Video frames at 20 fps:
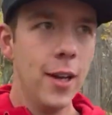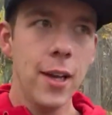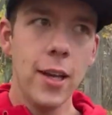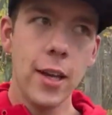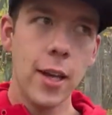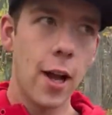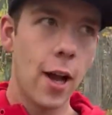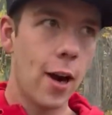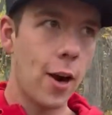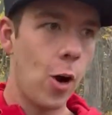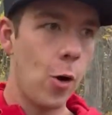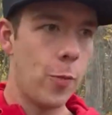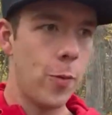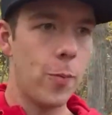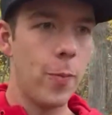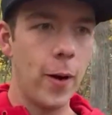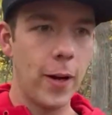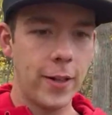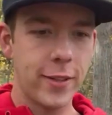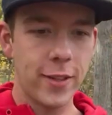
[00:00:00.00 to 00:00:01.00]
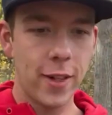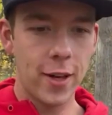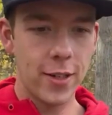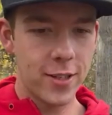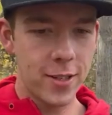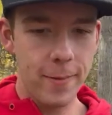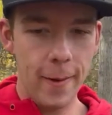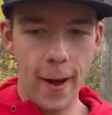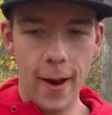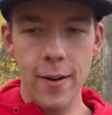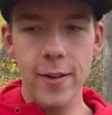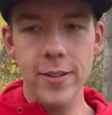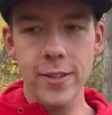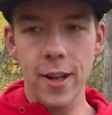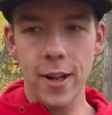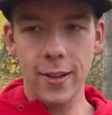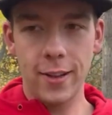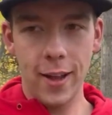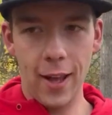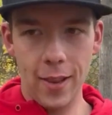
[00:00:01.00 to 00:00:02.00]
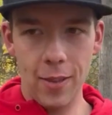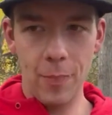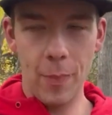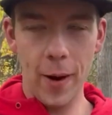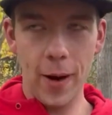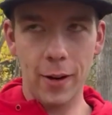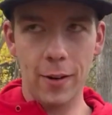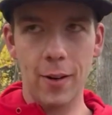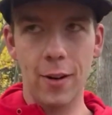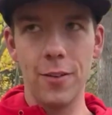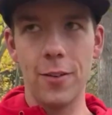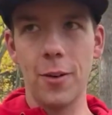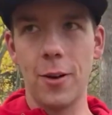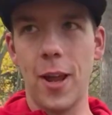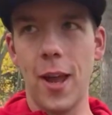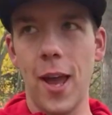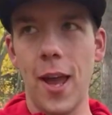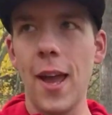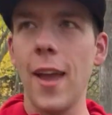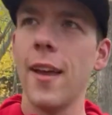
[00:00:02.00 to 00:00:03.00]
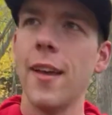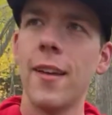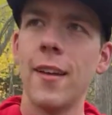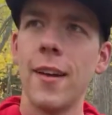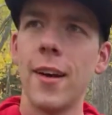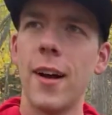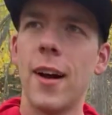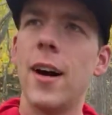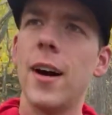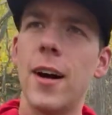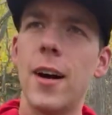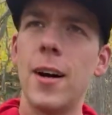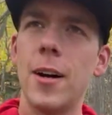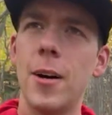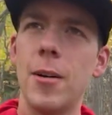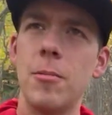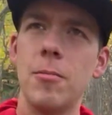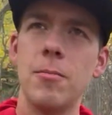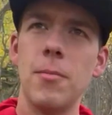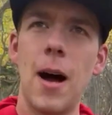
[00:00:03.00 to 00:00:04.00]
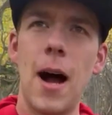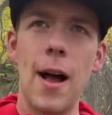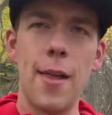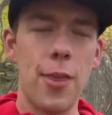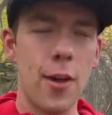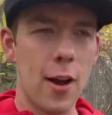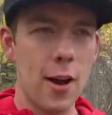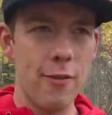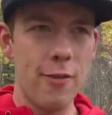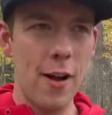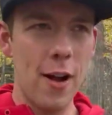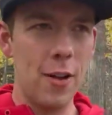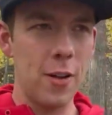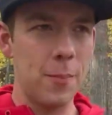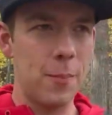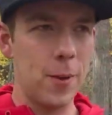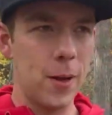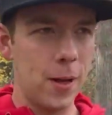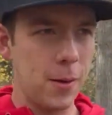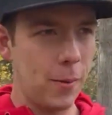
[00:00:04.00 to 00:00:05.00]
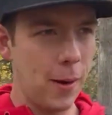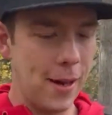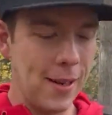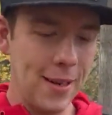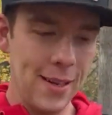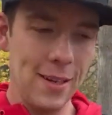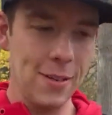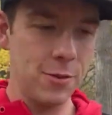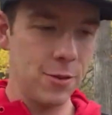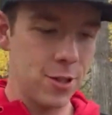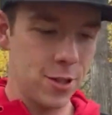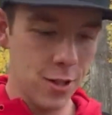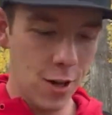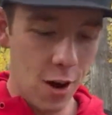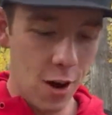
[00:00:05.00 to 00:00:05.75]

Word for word: you got to hope your bike starts, the battery's not dead, bike runs okay. Um, I thought I fouled the plug, but I didn't, which is